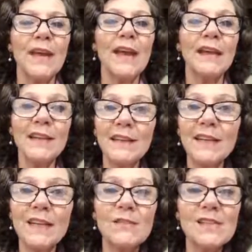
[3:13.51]
And it
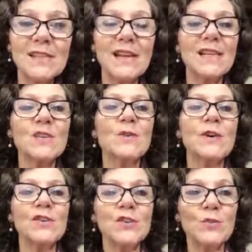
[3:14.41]
can even satisfy
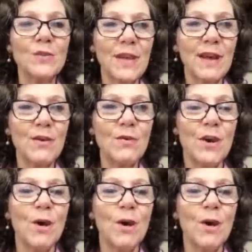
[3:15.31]
our soul now